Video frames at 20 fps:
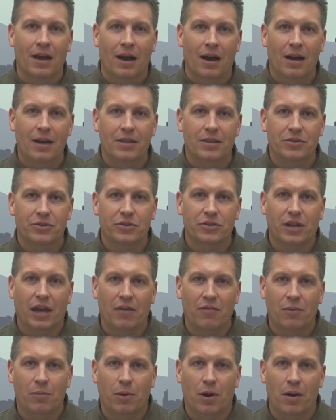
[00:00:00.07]
Hi, this is
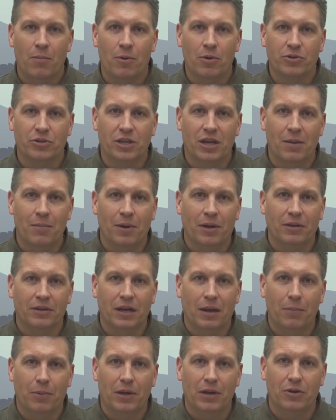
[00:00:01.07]
Kevin Baumer, CML
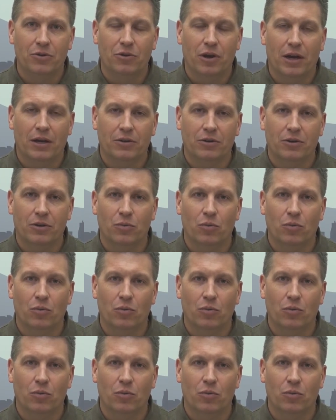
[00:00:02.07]
Deputy Director,